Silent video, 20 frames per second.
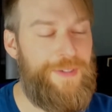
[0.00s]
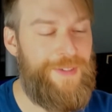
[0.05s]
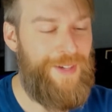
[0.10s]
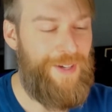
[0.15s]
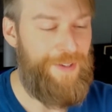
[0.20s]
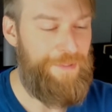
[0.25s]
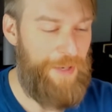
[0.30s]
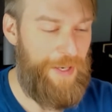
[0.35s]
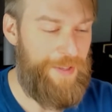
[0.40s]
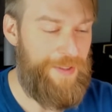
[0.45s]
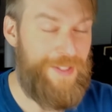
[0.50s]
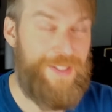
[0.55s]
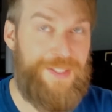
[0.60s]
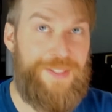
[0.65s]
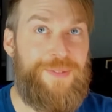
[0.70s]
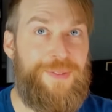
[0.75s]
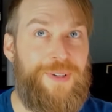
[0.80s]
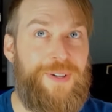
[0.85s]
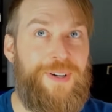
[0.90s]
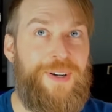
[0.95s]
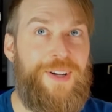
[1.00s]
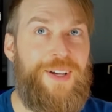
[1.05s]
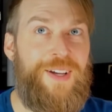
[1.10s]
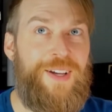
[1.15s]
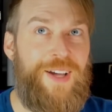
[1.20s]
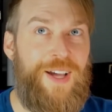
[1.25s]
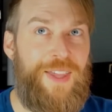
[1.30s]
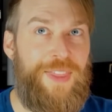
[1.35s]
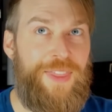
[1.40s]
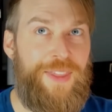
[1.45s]
I've had this for
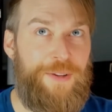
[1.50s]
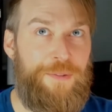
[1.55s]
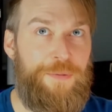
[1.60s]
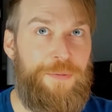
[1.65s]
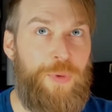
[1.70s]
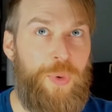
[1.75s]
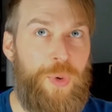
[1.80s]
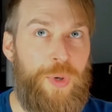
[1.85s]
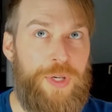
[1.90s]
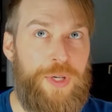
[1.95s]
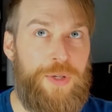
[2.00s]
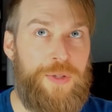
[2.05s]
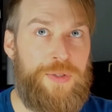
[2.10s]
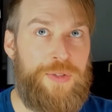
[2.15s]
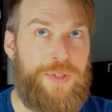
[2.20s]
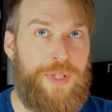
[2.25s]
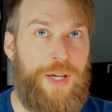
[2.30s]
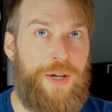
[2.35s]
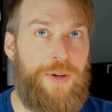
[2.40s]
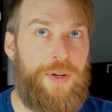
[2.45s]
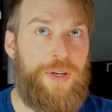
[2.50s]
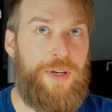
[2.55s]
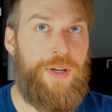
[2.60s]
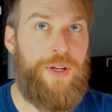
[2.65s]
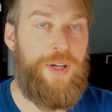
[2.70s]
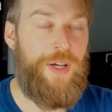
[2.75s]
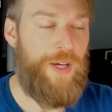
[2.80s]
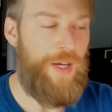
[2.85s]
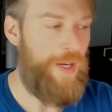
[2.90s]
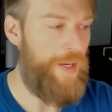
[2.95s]
I think 4 years now,
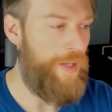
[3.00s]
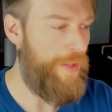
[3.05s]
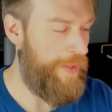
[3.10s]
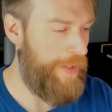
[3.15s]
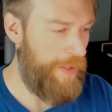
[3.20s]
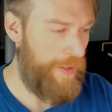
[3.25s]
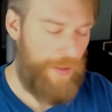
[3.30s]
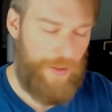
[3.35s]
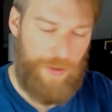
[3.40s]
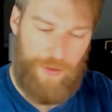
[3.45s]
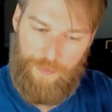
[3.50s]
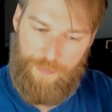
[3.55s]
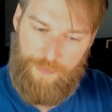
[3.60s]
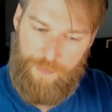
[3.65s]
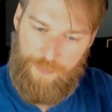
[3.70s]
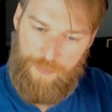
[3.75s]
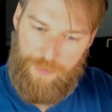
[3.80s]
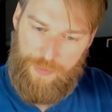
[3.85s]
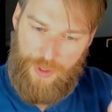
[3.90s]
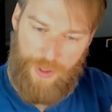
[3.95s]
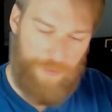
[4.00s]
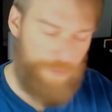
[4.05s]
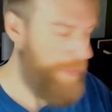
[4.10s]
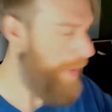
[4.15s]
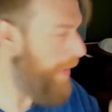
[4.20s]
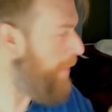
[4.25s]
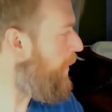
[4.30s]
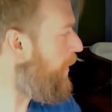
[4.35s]
and I think I've maybe